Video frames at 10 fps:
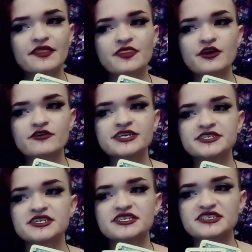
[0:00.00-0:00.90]
there
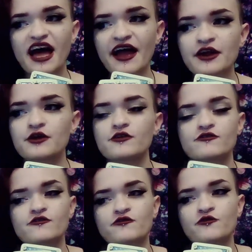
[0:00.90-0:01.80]
is a desire
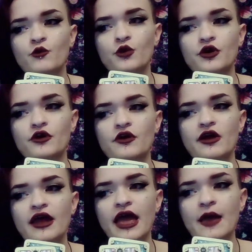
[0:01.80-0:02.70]
for
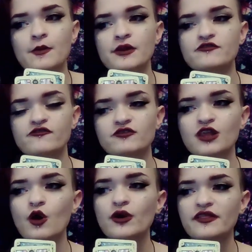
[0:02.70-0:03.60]
ebb and
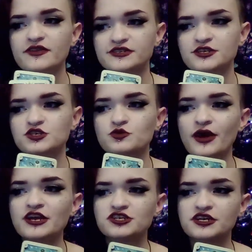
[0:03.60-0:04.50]
flow in this
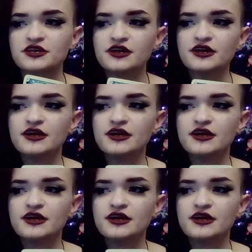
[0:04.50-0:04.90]
situation